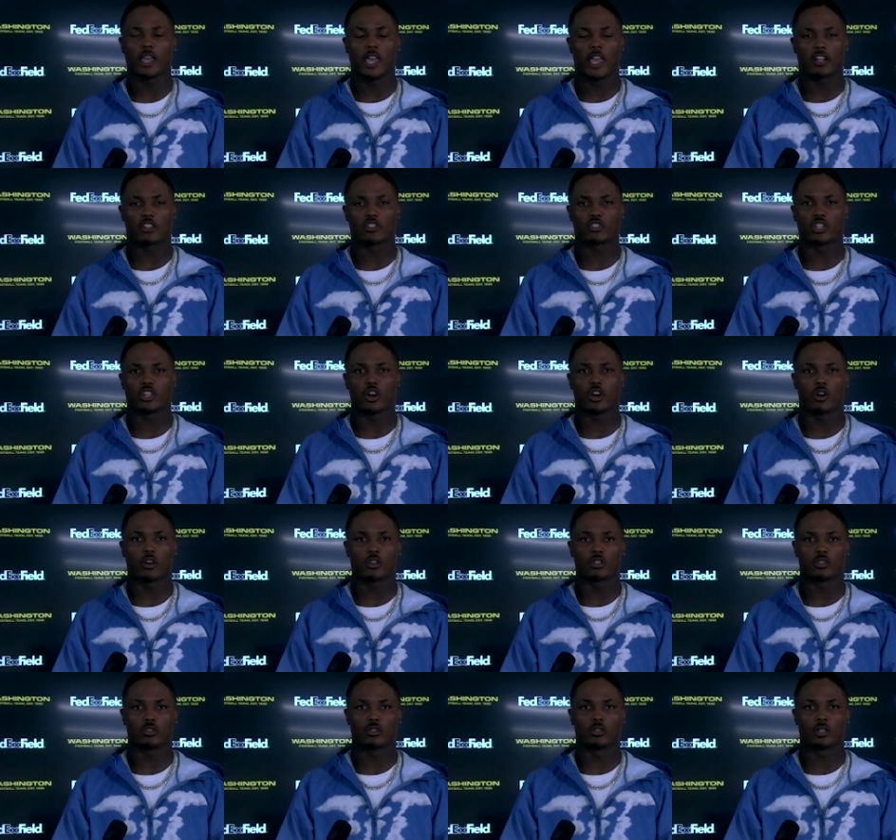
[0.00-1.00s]
extra
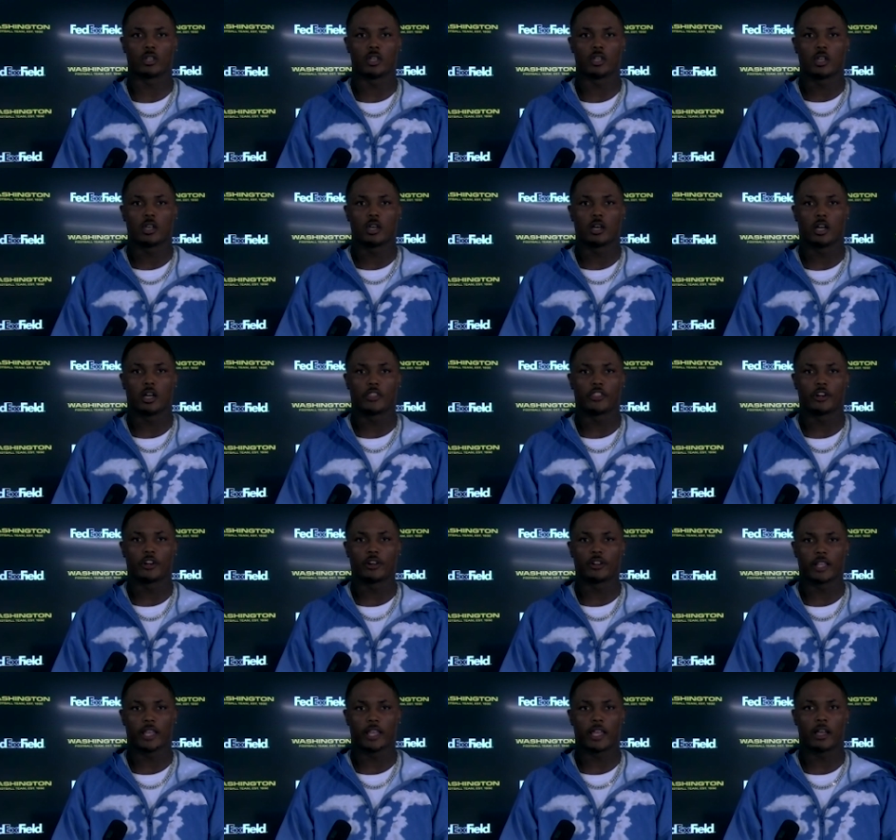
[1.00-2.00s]
yards on
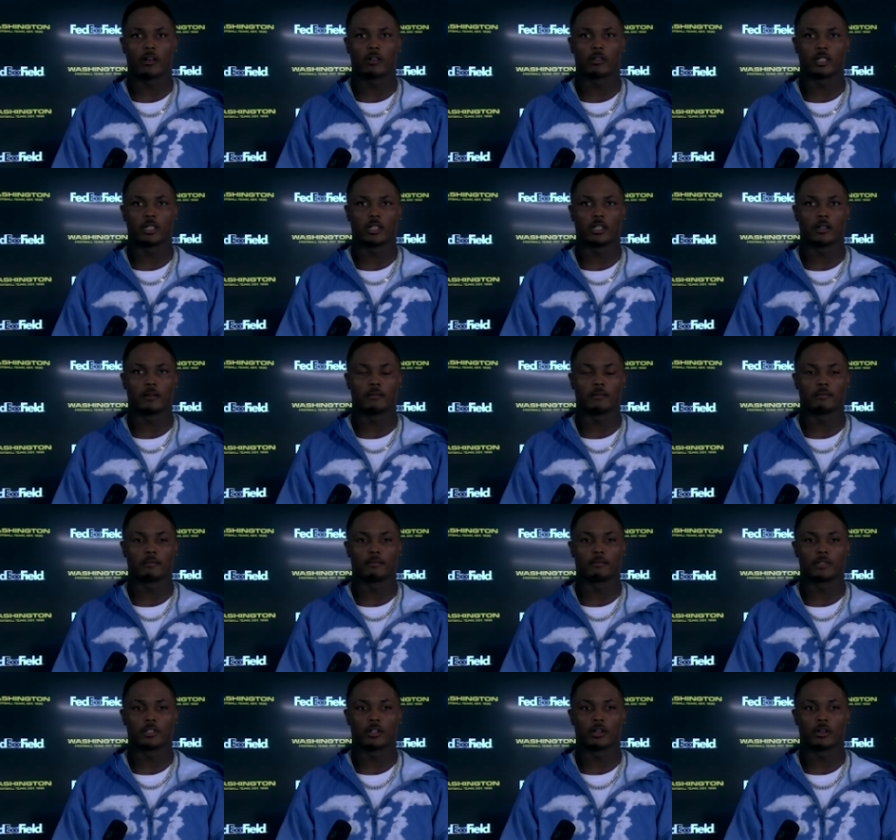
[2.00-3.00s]
third down.
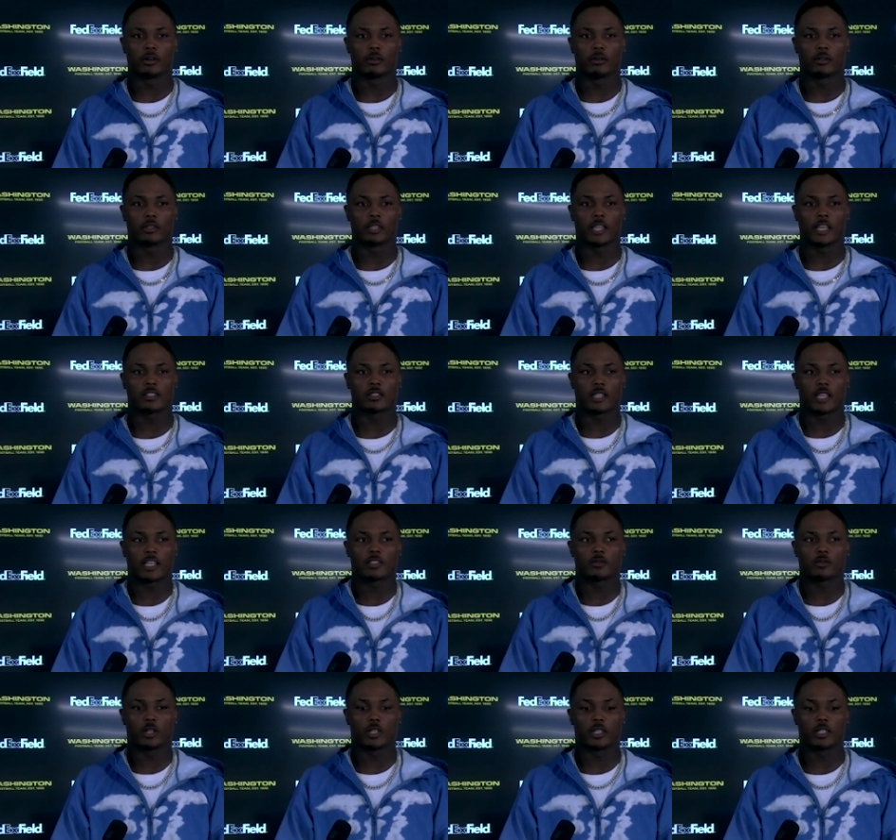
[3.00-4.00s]
You know,
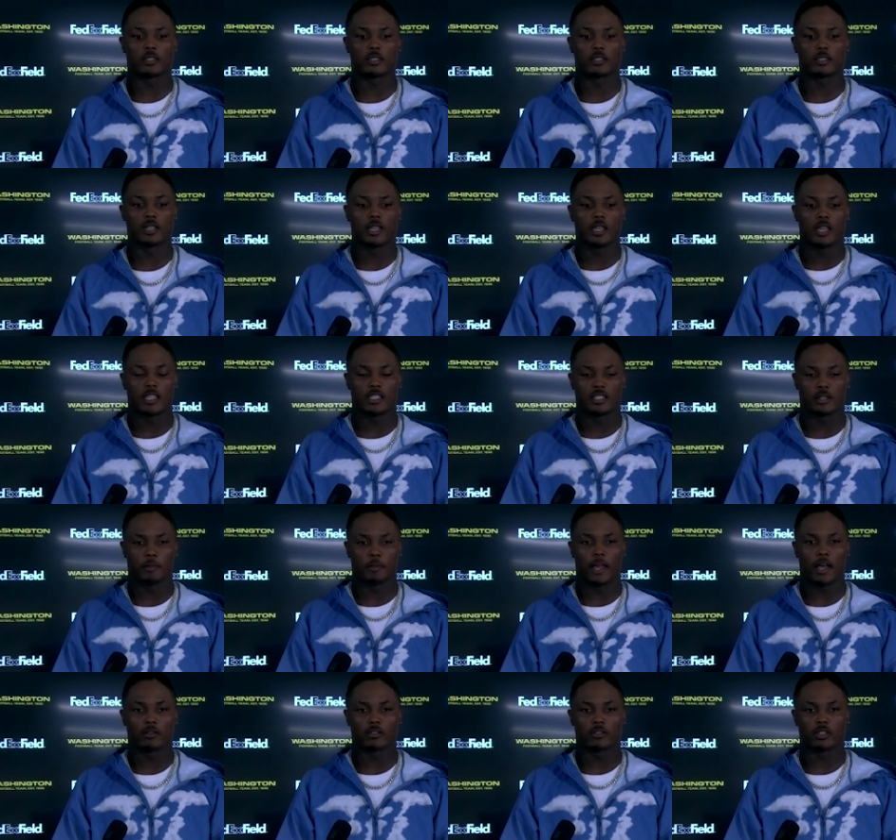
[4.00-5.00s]
that's what it's
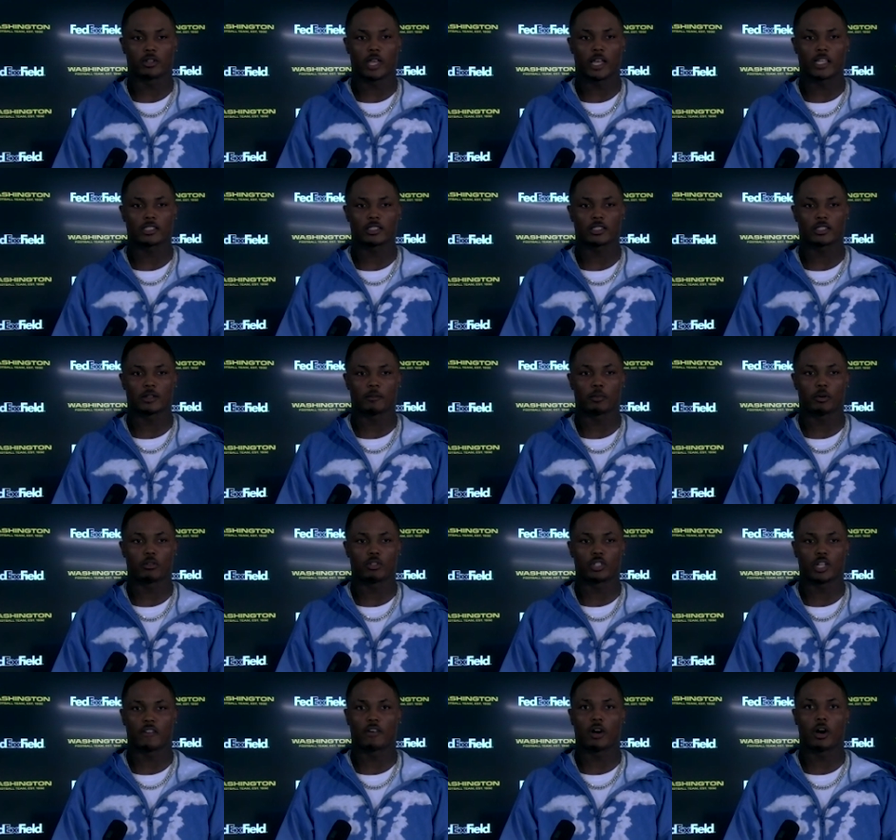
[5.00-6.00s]
about. So that's the
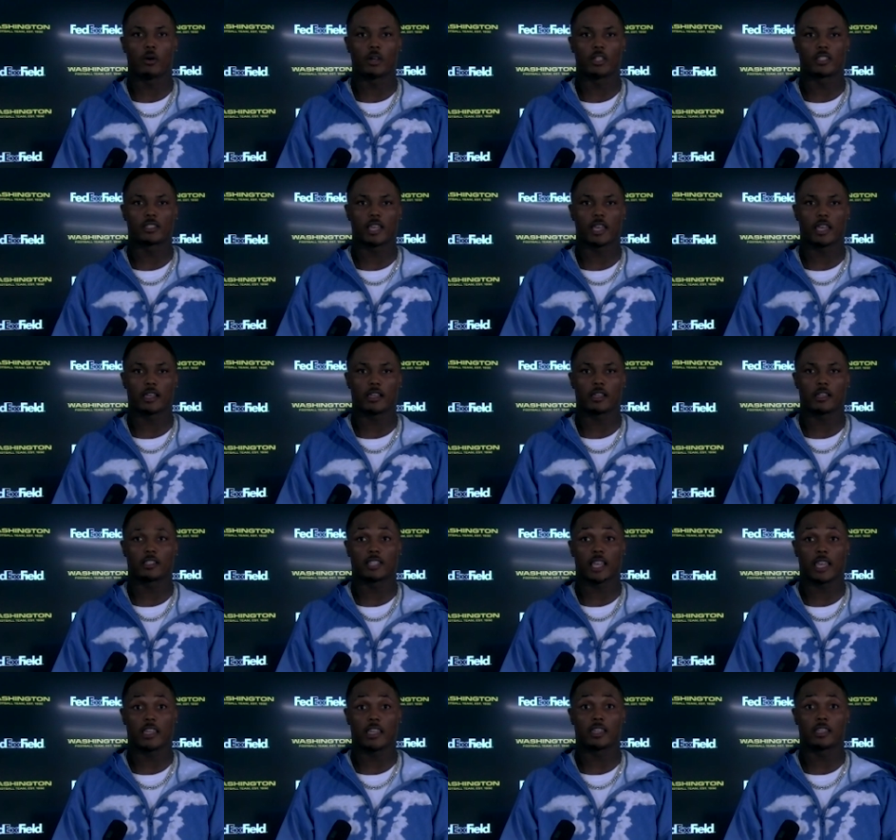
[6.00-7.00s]
approach I've always
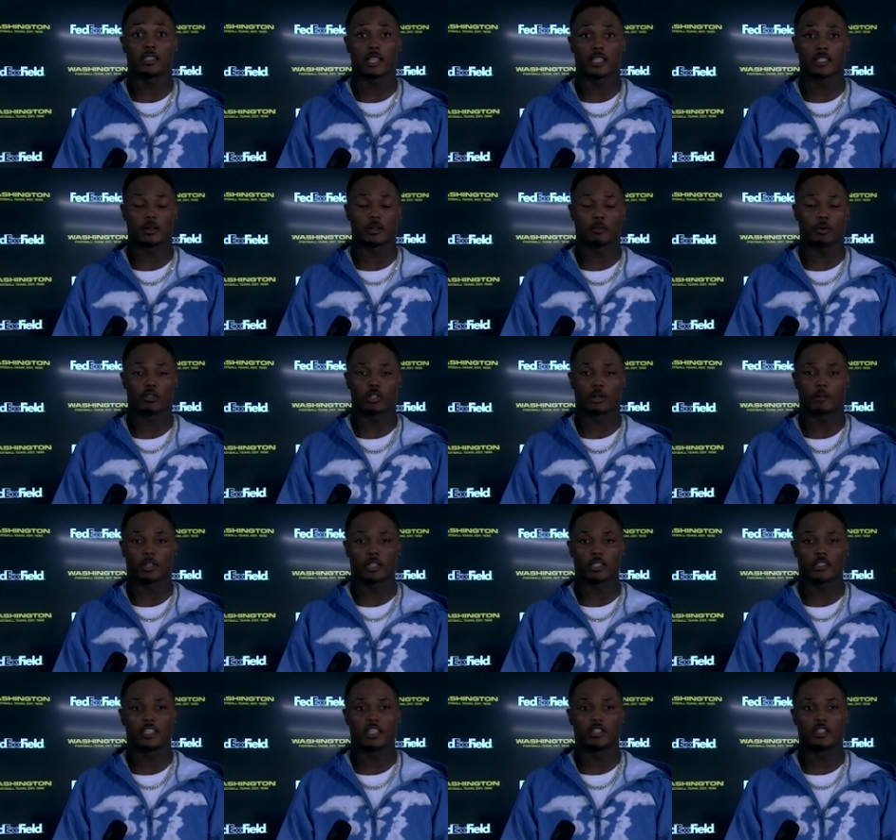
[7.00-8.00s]
taken. That's the approach I'm
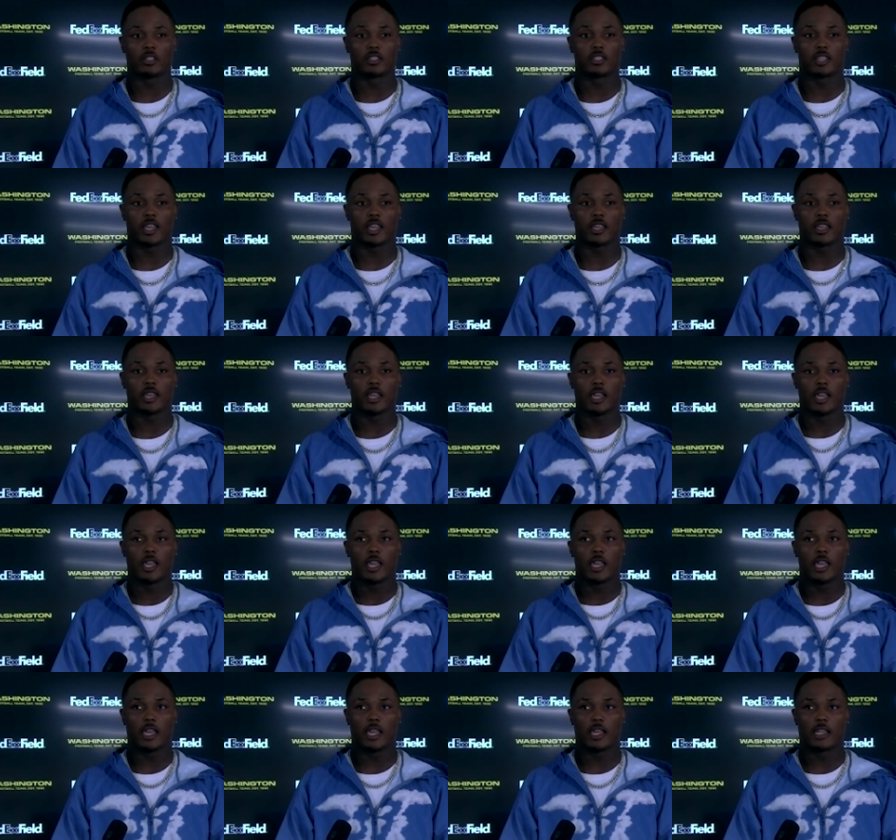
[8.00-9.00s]
continue to take.
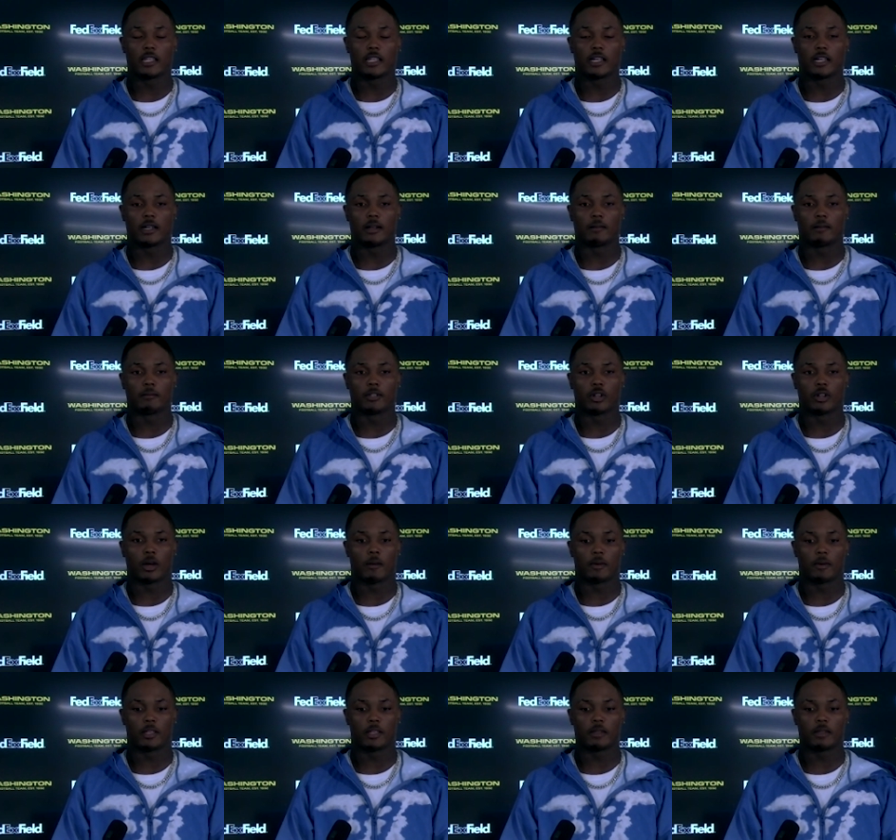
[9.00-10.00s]
And, you know, I'm
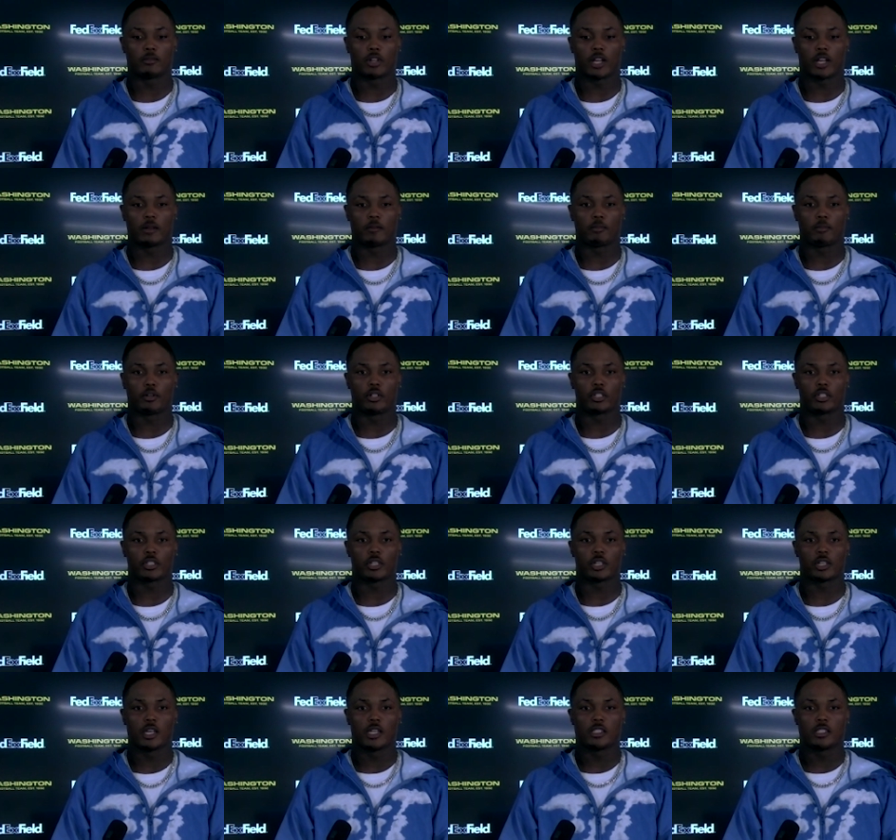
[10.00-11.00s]
going to keep trying to push
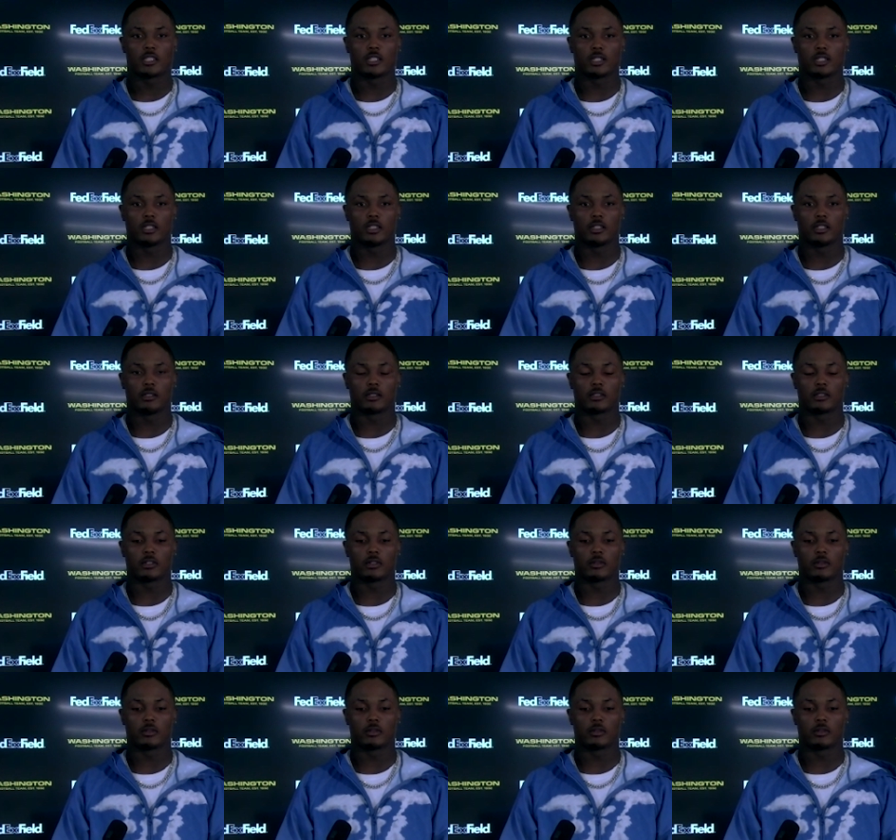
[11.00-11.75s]
to